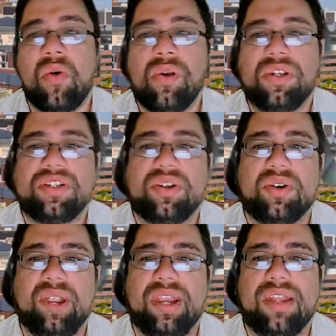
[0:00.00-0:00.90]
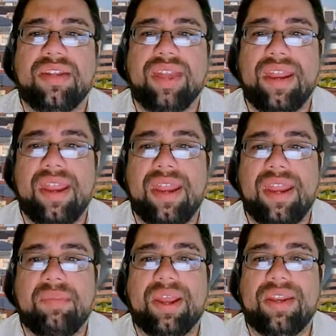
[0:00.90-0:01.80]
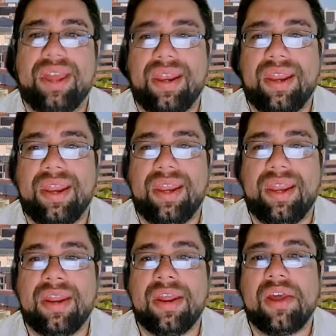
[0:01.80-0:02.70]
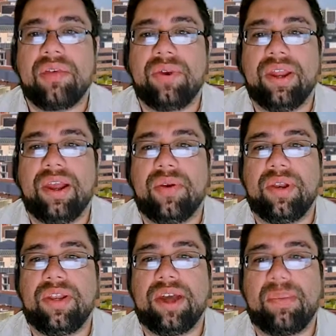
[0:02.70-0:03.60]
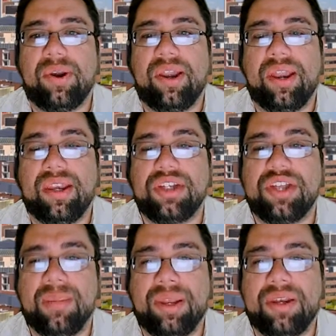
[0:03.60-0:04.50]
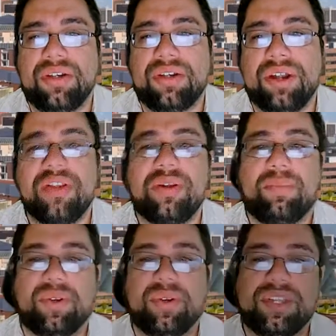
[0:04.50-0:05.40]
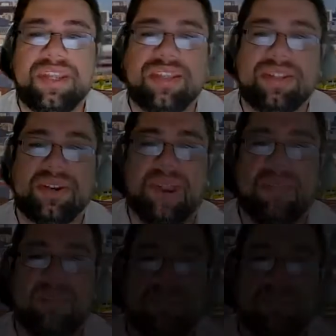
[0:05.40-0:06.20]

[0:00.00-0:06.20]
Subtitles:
which is to create a 1080 by 1080 300 dot per inch image to post to Instagram.